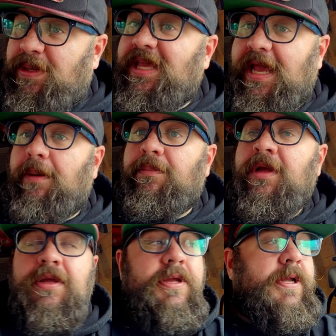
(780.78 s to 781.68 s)
p.m.
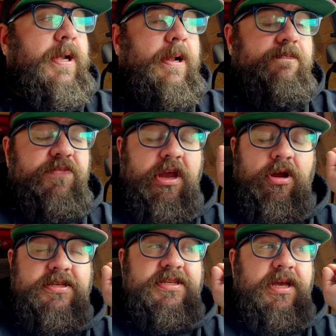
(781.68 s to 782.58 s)

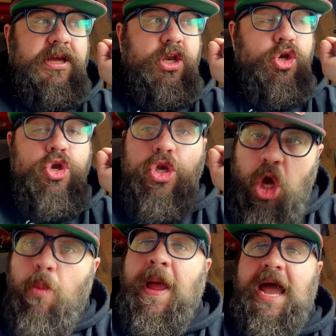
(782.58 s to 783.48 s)
There is
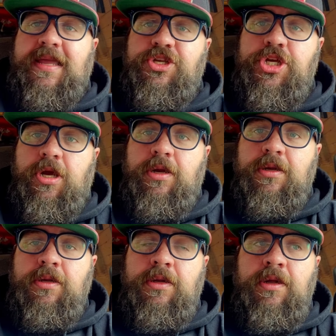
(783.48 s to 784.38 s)
no package here.
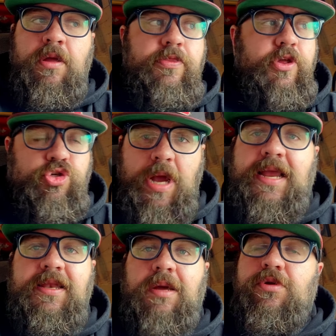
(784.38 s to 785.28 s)
The
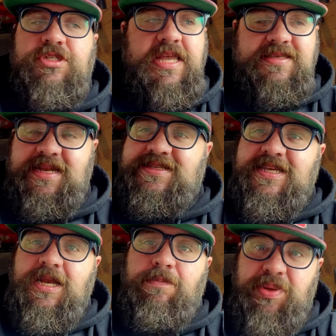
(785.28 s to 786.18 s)
tracking number says that it's
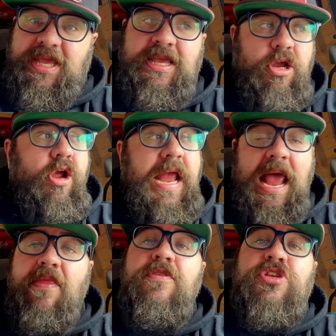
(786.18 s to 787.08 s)
going to be here,
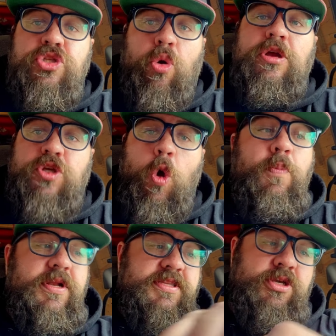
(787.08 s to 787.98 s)
and the store is
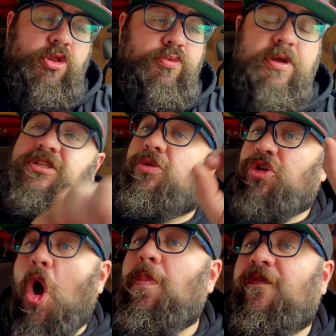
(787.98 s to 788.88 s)
open until 3. So it's
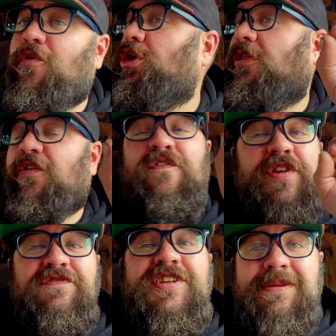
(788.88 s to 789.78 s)
open for another
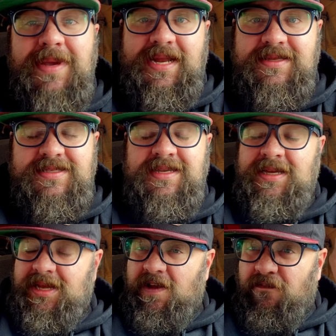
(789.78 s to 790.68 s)
50 minutes.
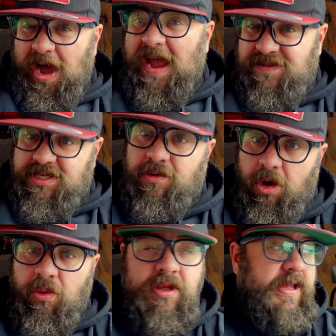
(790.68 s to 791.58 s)
5
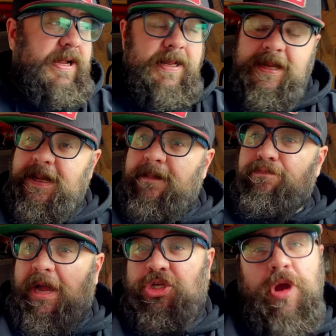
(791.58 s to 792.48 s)
0.
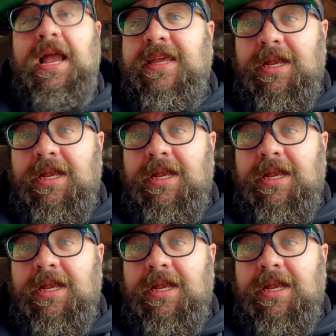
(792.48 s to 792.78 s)
My tracking